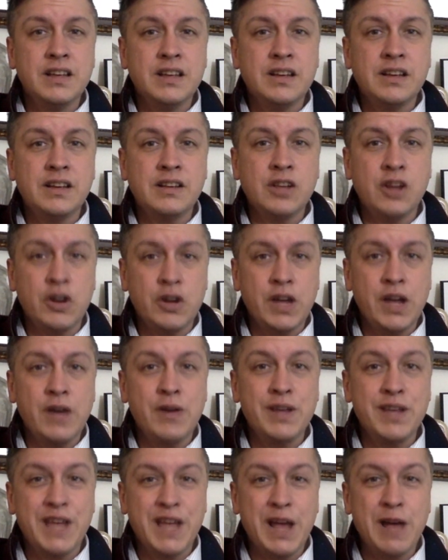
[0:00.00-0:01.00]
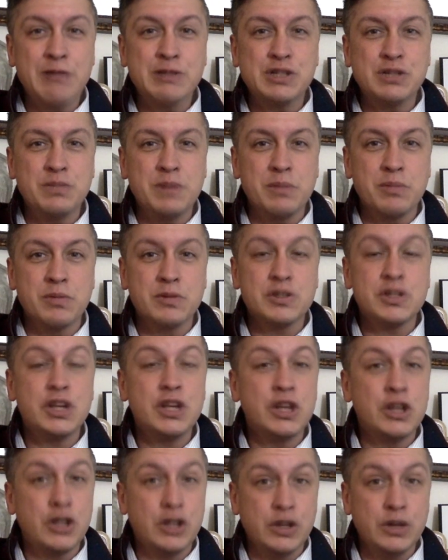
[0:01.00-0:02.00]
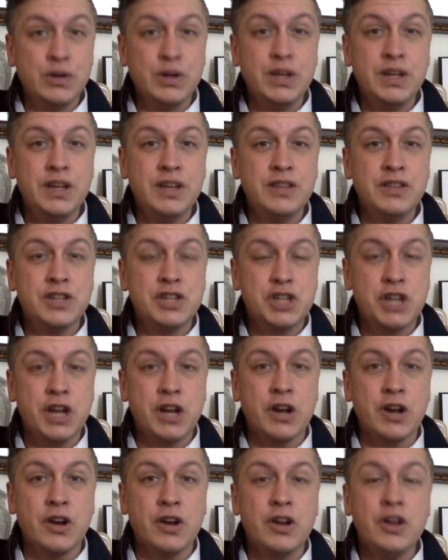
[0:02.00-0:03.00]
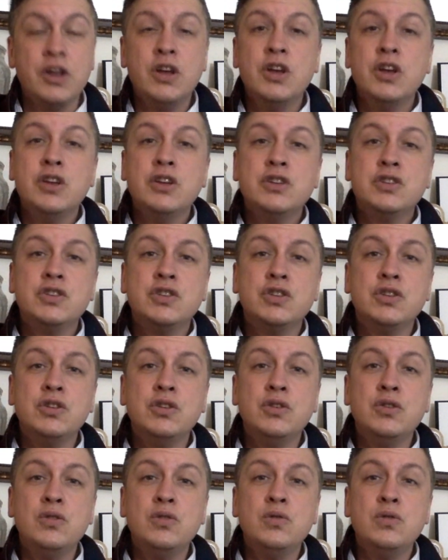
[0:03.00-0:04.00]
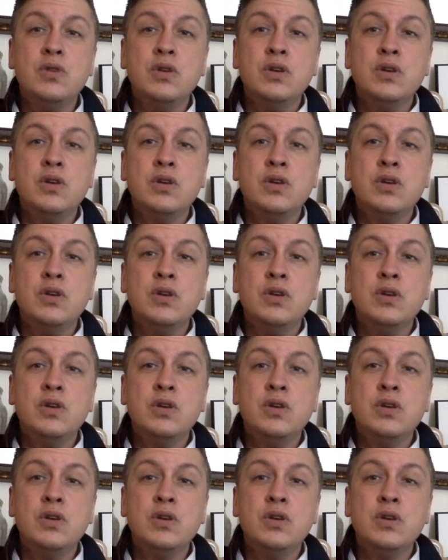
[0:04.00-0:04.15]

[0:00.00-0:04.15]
Clark County Council members, including the chair, to